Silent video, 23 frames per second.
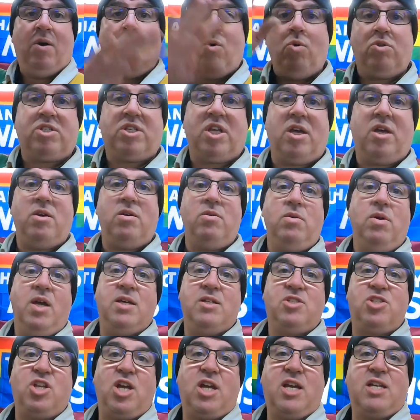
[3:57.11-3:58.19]
Also,
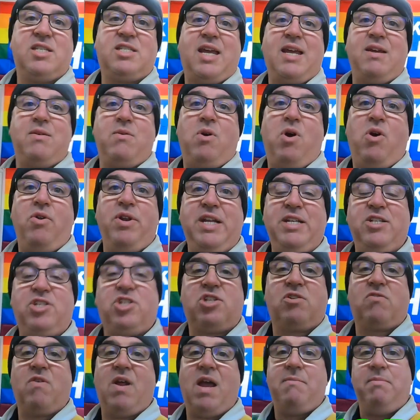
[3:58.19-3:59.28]
check us out on
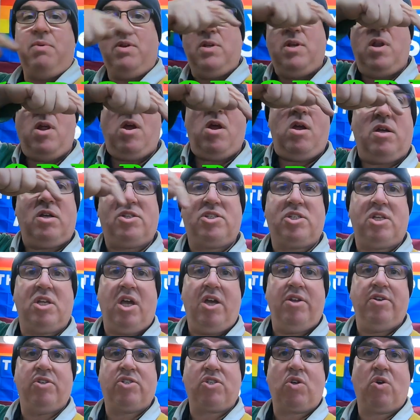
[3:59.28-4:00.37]
Instagram,
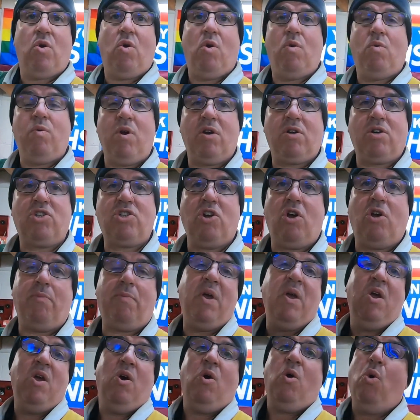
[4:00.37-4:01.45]

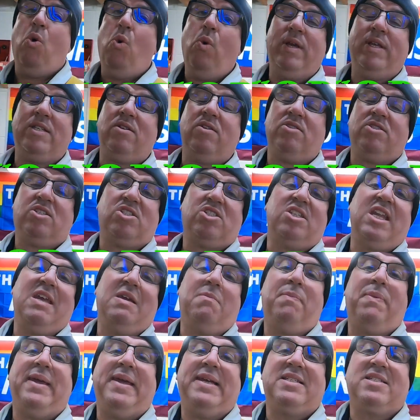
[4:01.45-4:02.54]
larks_workshop. Always lots of
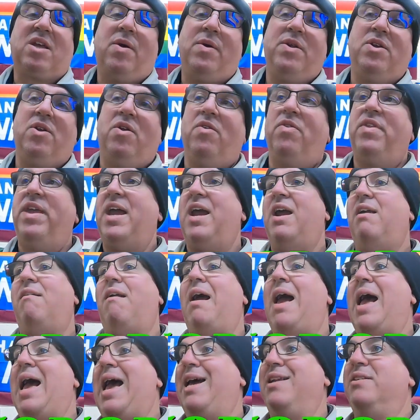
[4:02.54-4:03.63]
sneak peeks going on there
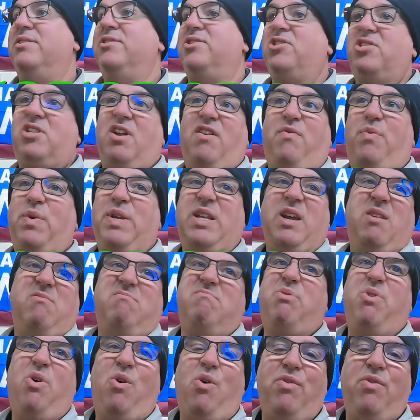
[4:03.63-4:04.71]
and stuff we don't put